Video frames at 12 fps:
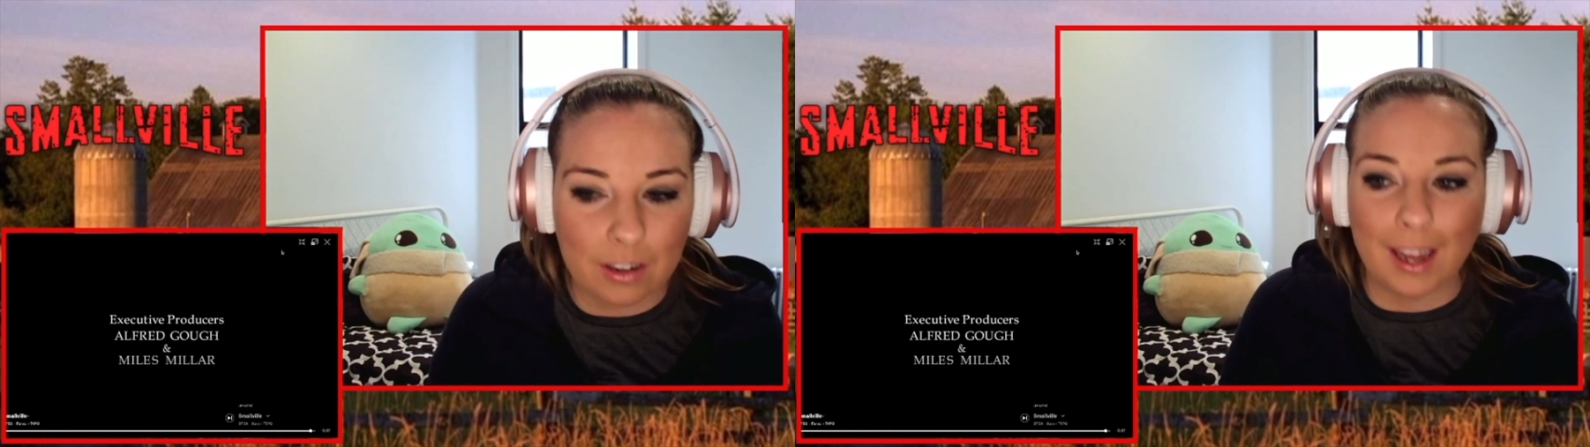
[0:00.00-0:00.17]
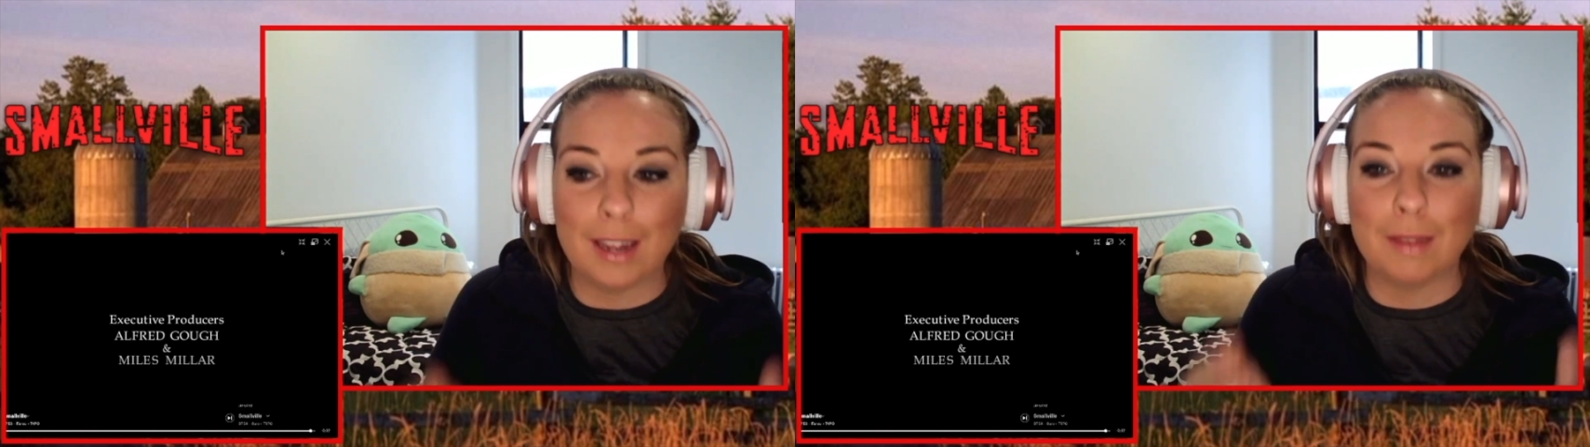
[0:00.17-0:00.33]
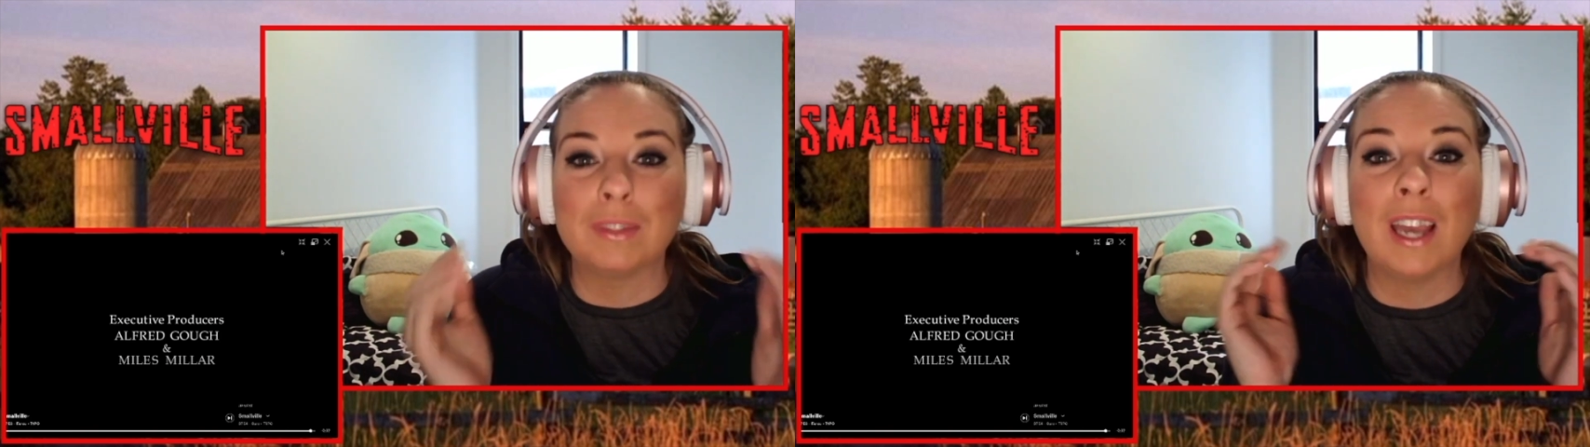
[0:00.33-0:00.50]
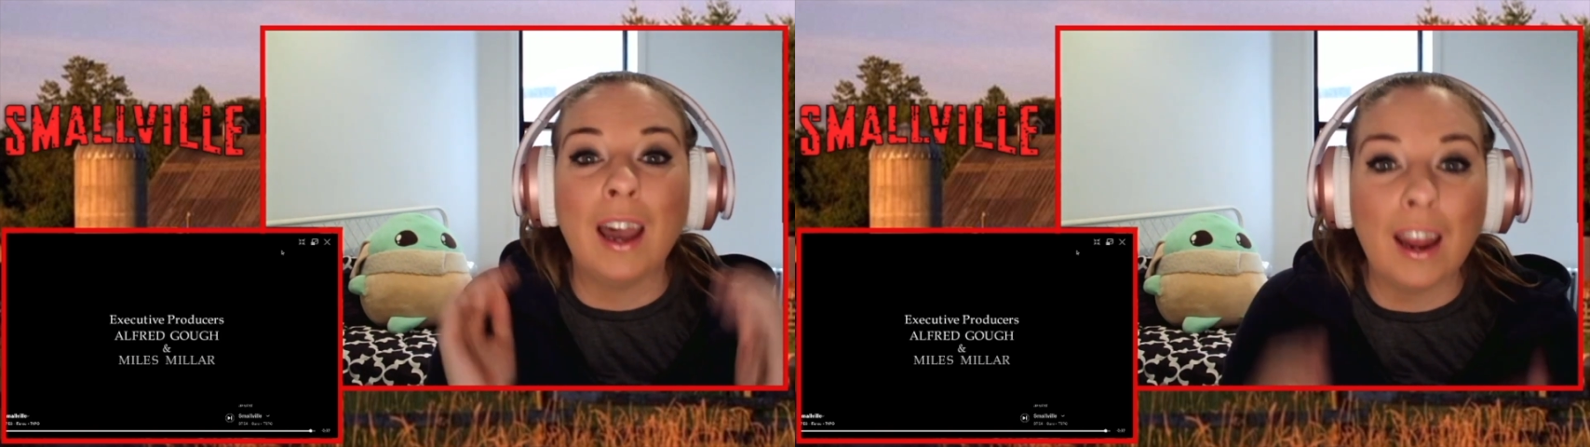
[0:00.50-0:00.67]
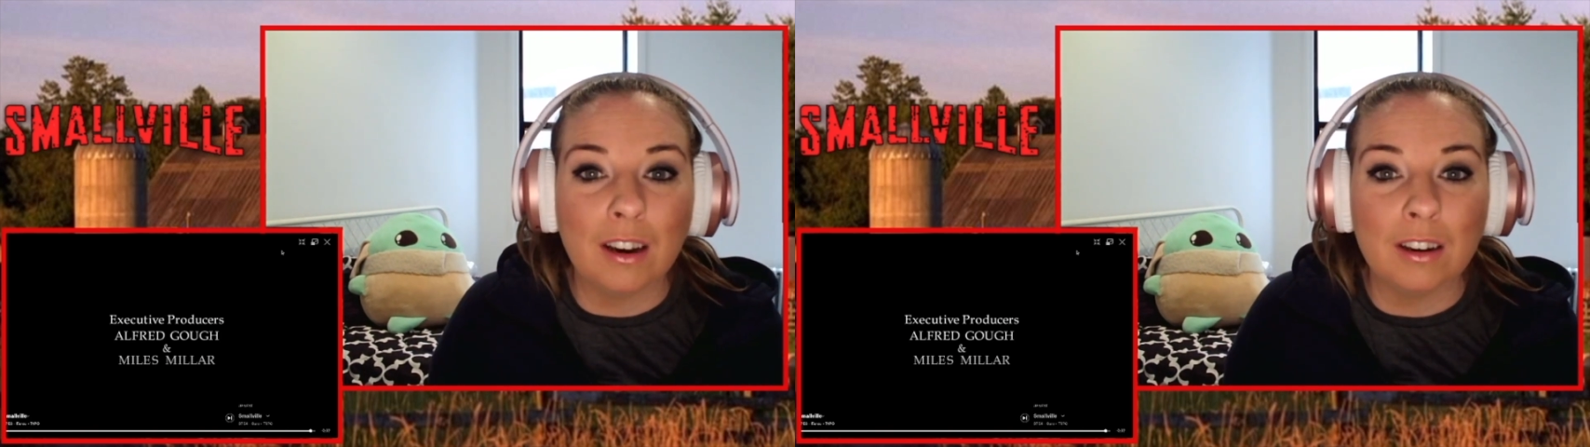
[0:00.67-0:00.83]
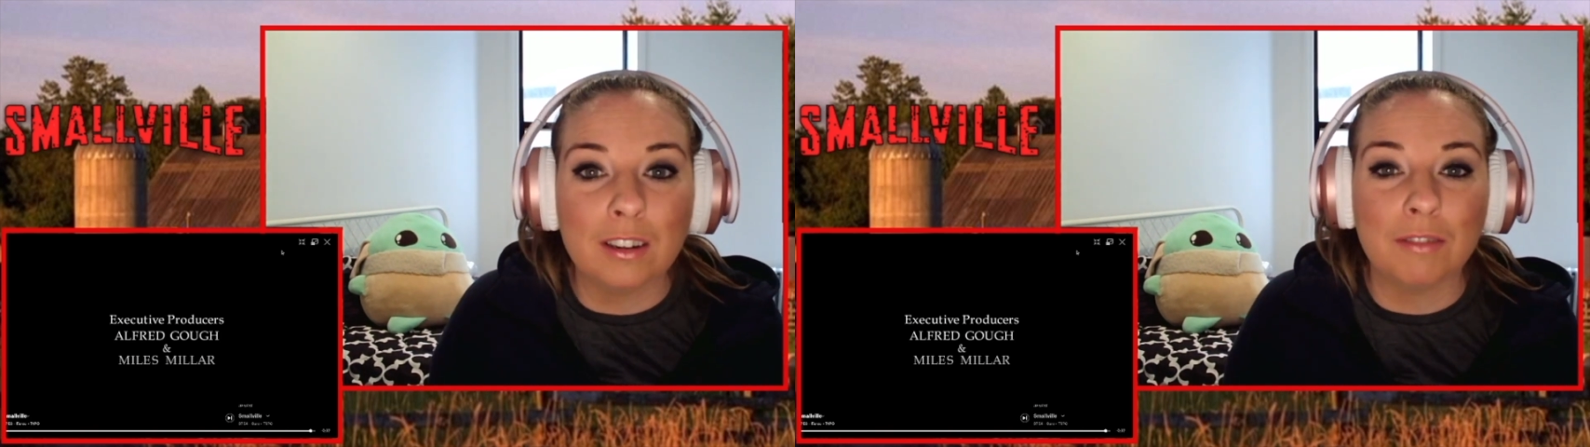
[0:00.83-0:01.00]
I am
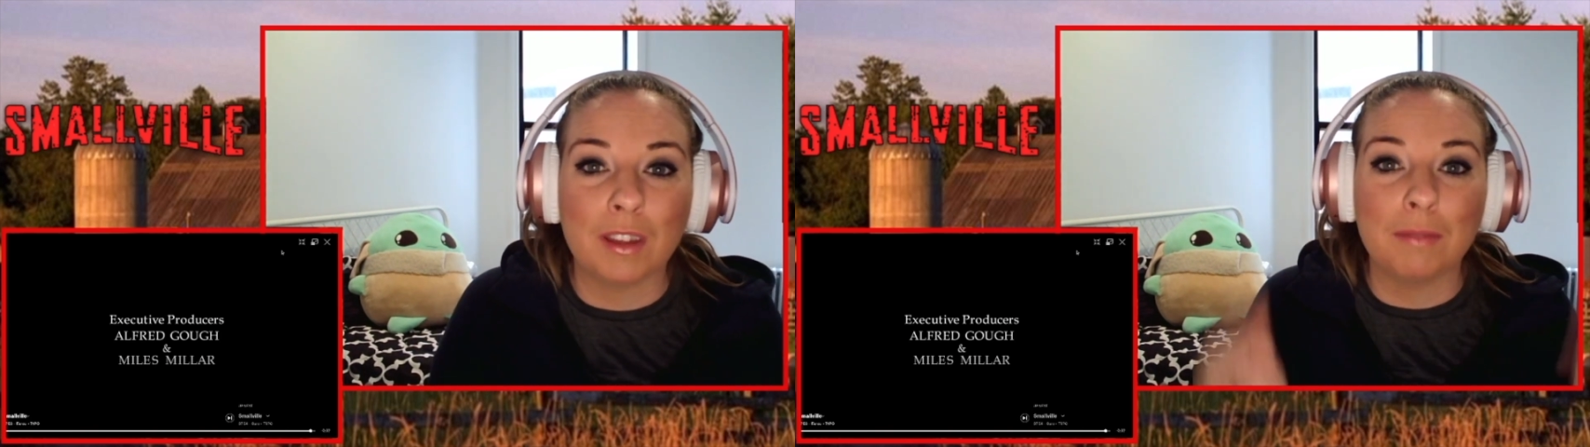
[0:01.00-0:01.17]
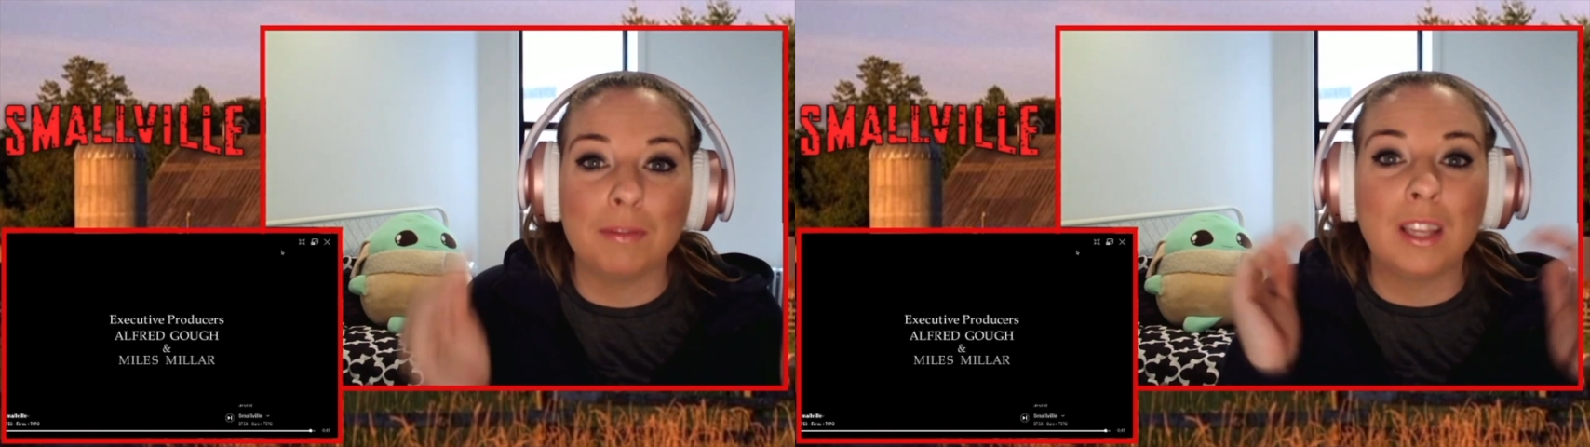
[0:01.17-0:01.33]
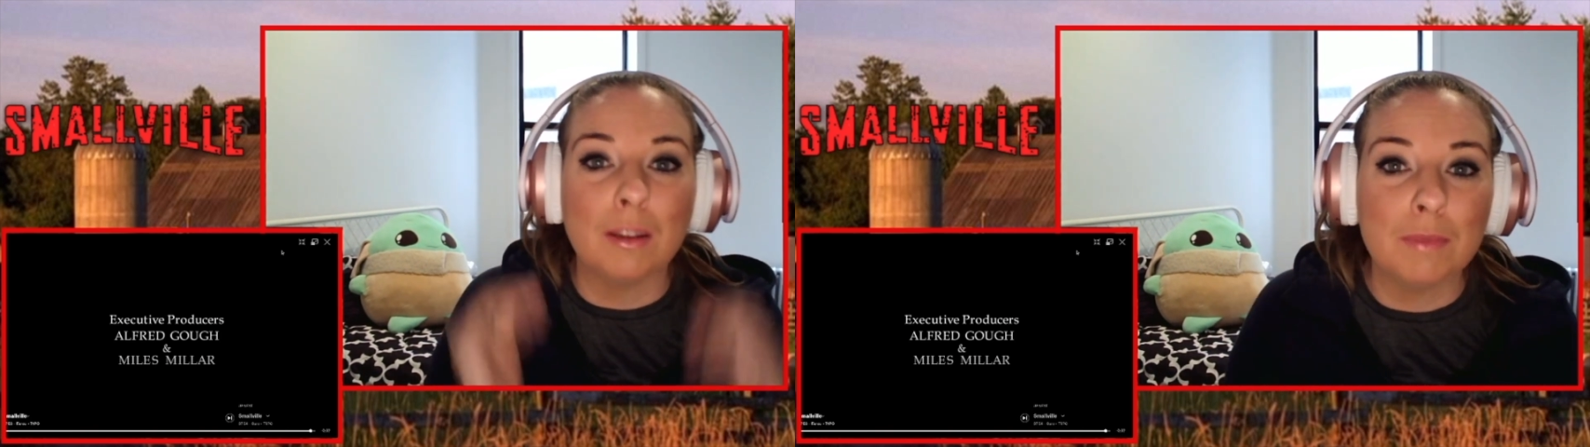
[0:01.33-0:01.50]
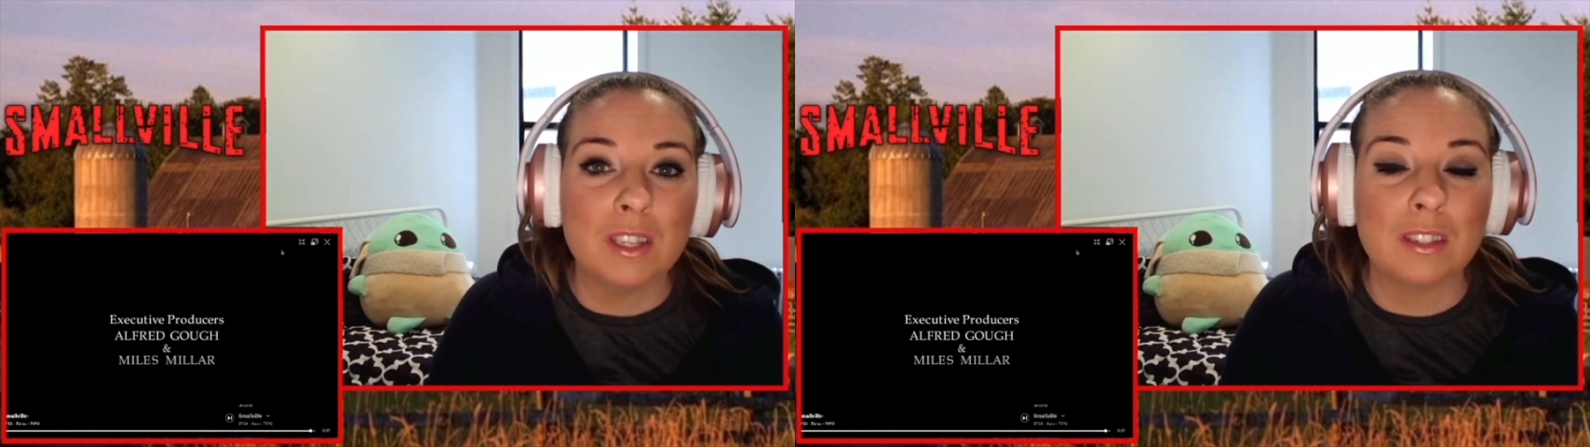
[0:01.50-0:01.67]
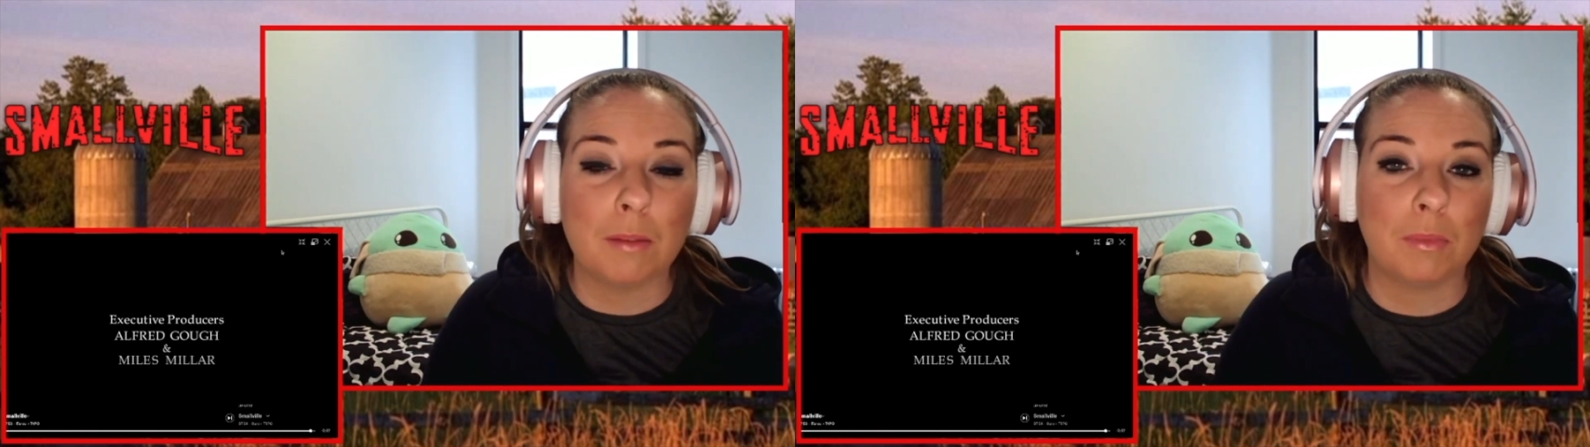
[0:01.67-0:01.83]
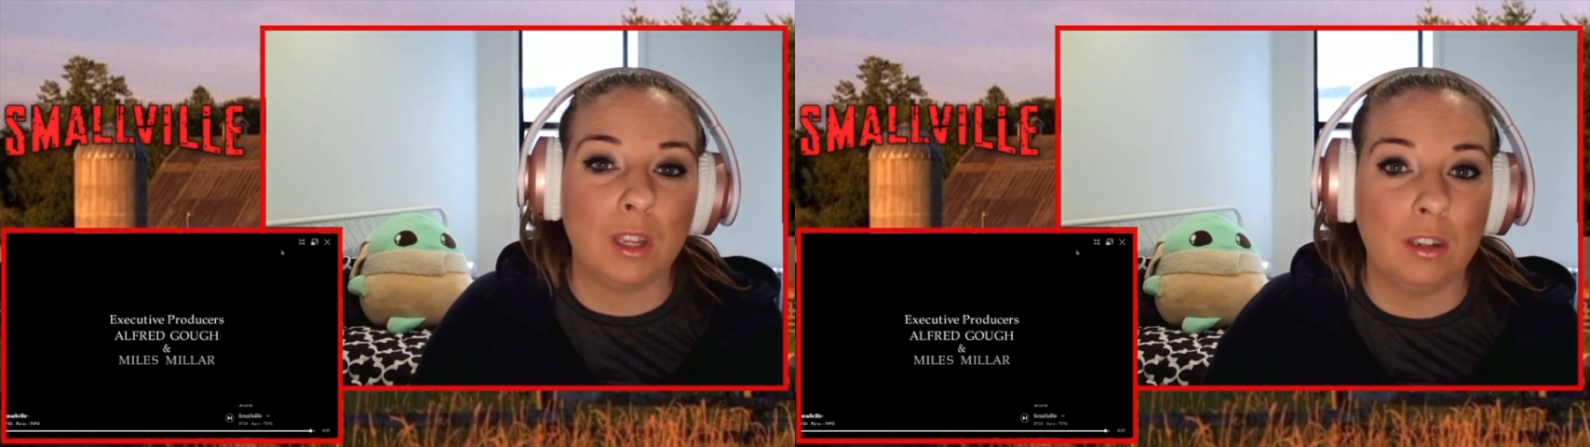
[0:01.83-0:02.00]
tired of them. Give me
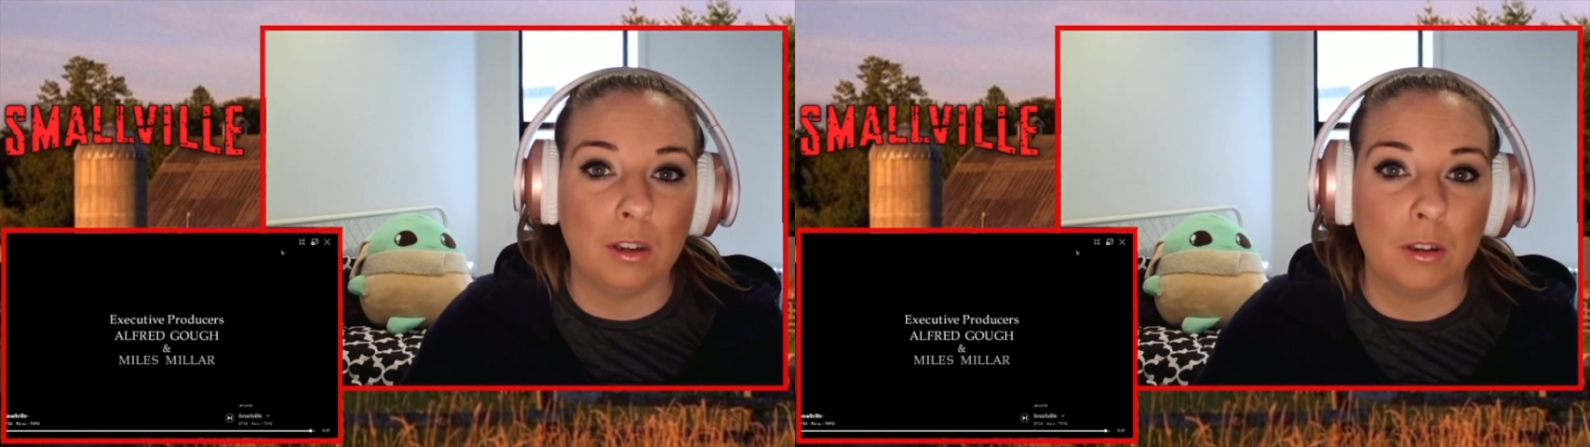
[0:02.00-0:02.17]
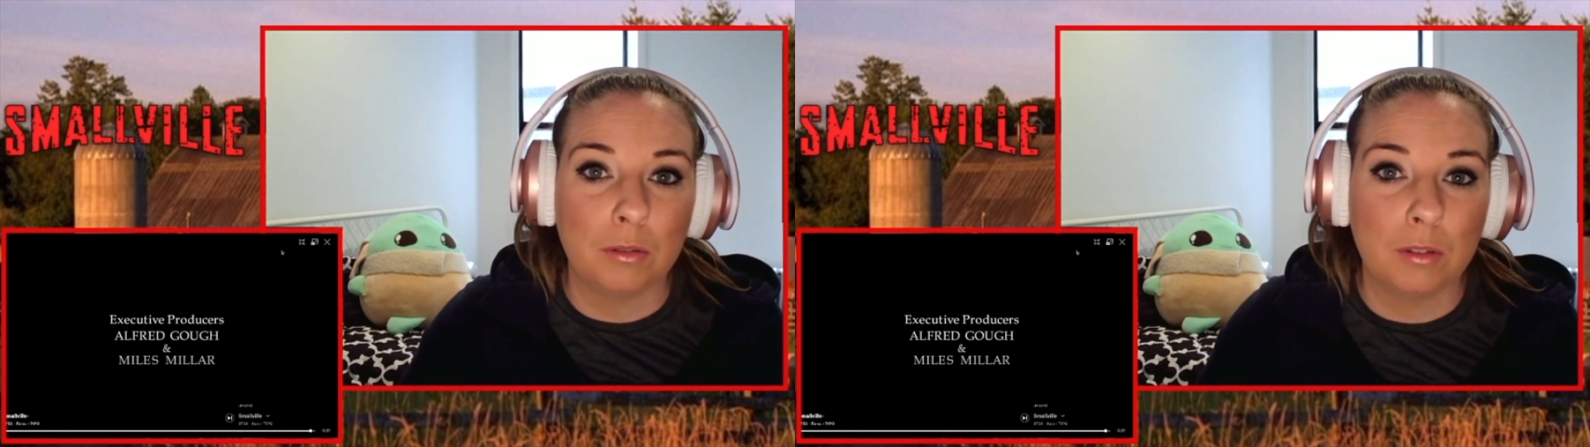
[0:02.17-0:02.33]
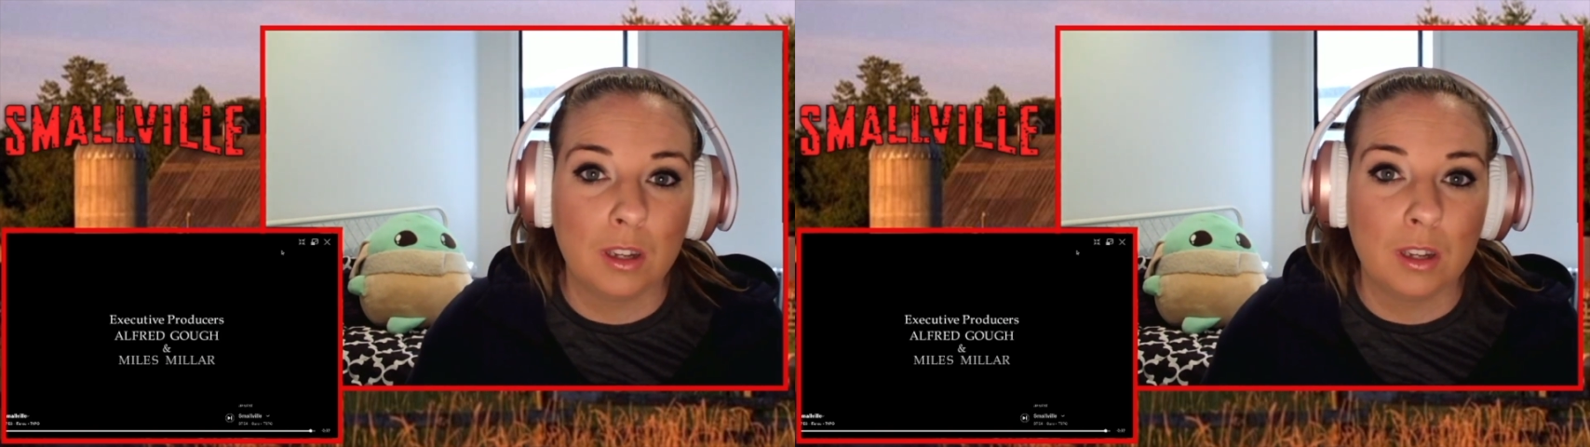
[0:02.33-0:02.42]
something new